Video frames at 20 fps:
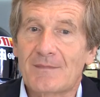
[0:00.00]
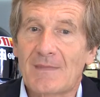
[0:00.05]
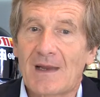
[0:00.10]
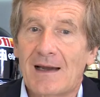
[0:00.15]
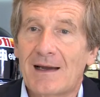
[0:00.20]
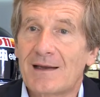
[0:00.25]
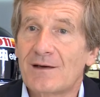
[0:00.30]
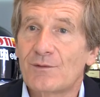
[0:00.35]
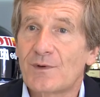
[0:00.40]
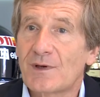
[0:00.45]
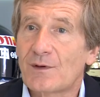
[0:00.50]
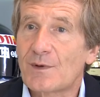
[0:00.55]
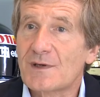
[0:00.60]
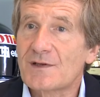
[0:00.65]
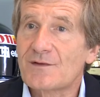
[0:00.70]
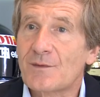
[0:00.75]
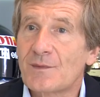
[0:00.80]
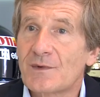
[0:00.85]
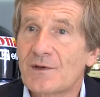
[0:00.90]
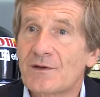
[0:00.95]
I had a
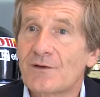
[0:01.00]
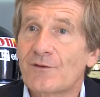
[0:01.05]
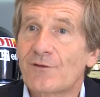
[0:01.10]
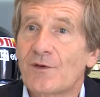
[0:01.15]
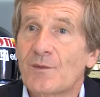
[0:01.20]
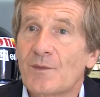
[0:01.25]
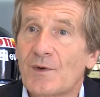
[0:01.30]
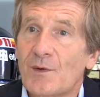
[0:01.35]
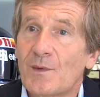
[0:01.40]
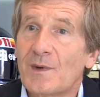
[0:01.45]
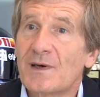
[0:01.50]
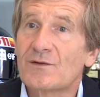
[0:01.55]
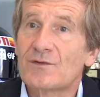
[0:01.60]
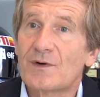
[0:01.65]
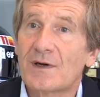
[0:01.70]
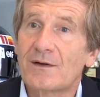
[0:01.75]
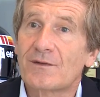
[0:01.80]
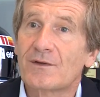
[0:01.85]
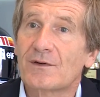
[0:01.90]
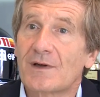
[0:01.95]
request from another Formula One
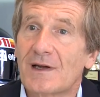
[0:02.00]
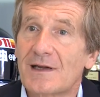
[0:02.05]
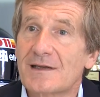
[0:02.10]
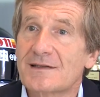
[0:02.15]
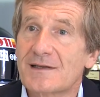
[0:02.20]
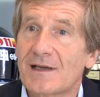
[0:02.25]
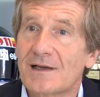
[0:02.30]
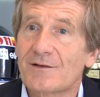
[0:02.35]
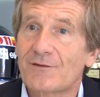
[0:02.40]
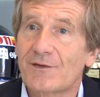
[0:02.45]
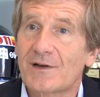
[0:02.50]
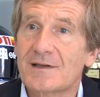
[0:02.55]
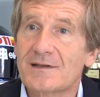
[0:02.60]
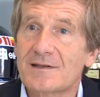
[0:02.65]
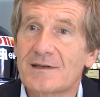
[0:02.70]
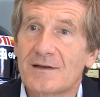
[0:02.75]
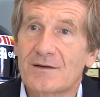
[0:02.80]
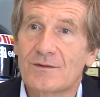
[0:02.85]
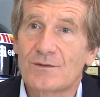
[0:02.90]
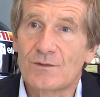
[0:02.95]
driver, Heinz
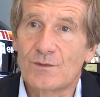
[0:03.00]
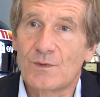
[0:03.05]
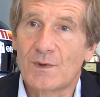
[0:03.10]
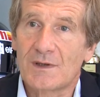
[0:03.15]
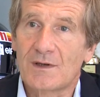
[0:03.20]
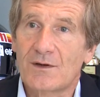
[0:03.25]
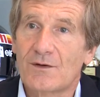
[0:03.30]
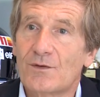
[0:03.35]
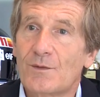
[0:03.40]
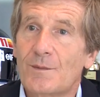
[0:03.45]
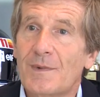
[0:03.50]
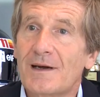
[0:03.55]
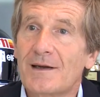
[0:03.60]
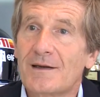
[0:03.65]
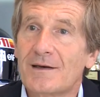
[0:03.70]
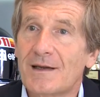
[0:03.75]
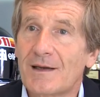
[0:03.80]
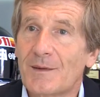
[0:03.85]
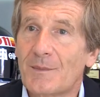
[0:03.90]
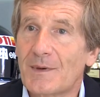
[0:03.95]
Alfredsen, who wanted to buy
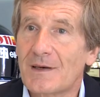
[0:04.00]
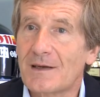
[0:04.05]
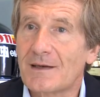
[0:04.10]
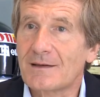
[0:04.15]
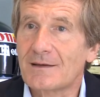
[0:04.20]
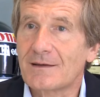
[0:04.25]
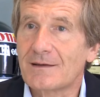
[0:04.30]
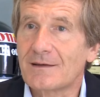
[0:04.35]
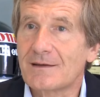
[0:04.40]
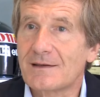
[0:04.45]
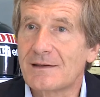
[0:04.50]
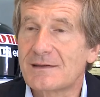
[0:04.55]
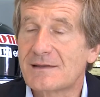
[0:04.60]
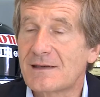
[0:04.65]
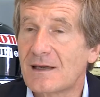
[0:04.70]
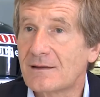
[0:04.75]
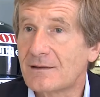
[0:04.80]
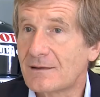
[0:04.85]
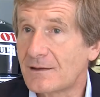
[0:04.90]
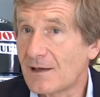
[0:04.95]
an airplane. He
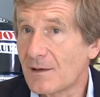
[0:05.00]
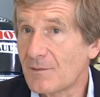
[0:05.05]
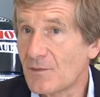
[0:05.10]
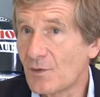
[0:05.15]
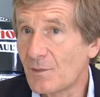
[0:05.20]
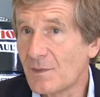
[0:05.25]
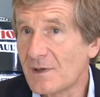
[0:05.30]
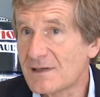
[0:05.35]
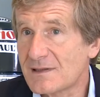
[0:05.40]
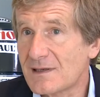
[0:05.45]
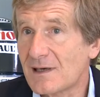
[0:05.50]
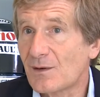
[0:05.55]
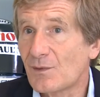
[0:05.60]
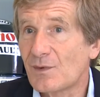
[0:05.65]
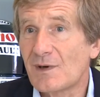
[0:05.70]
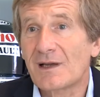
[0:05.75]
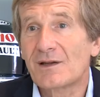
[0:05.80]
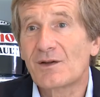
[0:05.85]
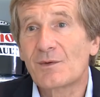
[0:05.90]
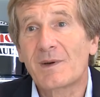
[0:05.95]
said, came to me and said, I
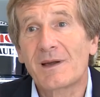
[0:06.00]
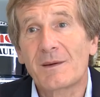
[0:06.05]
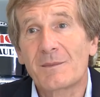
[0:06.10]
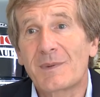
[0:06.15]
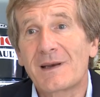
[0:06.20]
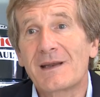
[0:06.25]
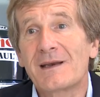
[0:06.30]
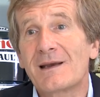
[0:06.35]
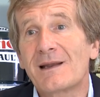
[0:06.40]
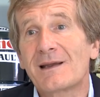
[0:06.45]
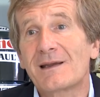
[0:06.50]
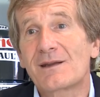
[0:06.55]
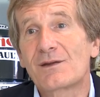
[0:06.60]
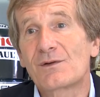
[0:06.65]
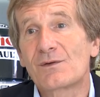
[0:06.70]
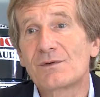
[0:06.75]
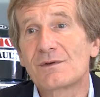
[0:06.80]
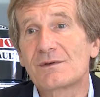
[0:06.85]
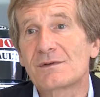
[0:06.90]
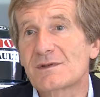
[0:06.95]
would like to buy a plane
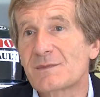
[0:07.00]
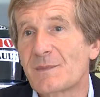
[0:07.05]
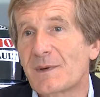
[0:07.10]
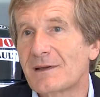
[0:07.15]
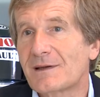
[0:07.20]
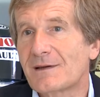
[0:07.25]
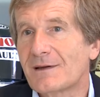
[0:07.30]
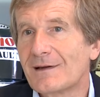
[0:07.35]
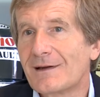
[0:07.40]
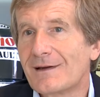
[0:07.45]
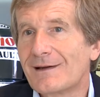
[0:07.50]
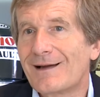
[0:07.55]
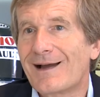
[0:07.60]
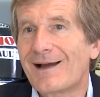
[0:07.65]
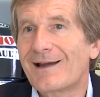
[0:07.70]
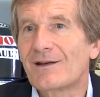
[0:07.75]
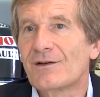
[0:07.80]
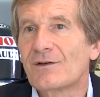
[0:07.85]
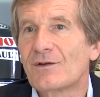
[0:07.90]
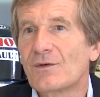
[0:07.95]
like yours, but
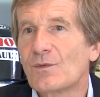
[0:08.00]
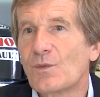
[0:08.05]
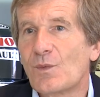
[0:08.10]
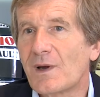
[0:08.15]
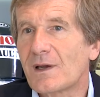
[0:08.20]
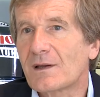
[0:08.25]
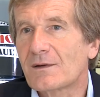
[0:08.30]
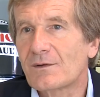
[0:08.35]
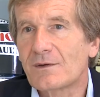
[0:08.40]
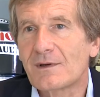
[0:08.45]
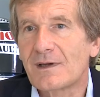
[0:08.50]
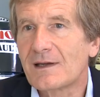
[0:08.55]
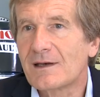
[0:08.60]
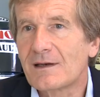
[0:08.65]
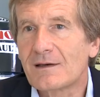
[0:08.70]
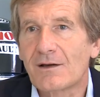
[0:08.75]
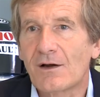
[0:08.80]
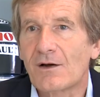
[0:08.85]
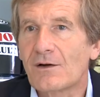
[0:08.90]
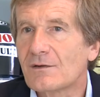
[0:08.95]
I don't know where to get
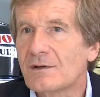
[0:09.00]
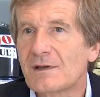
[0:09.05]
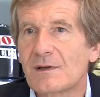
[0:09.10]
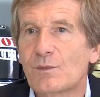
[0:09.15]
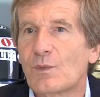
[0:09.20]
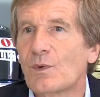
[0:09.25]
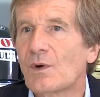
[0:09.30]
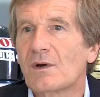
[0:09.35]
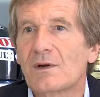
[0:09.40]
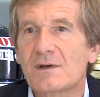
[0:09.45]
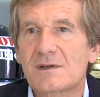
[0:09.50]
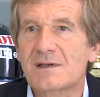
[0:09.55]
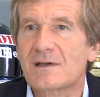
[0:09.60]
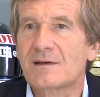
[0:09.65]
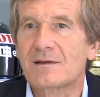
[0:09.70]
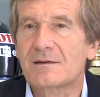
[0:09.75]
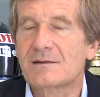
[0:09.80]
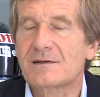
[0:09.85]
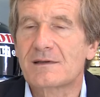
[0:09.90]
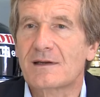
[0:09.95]
it, how it works.
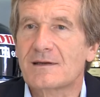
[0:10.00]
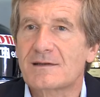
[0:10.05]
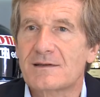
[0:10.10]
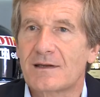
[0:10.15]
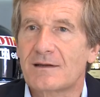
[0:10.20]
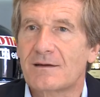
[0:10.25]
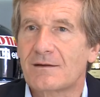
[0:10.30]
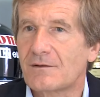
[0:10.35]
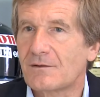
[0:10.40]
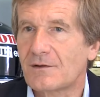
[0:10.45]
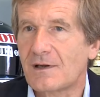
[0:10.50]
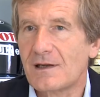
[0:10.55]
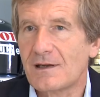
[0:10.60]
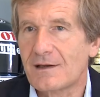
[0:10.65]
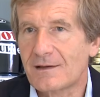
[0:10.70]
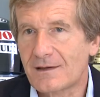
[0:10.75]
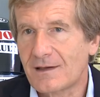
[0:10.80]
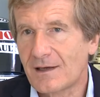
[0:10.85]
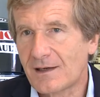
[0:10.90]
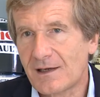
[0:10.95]
And so I said, okay,
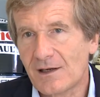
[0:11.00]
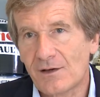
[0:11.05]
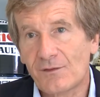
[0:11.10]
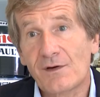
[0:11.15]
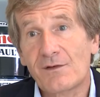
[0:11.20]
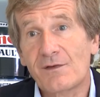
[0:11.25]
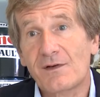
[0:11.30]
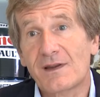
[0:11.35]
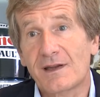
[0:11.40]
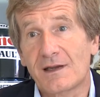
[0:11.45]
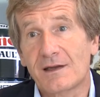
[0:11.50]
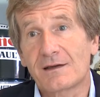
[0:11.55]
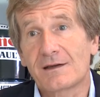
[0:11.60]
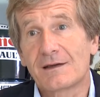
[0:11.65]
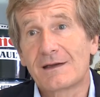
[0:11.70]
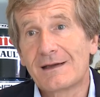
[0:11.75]
I'll take care of everything.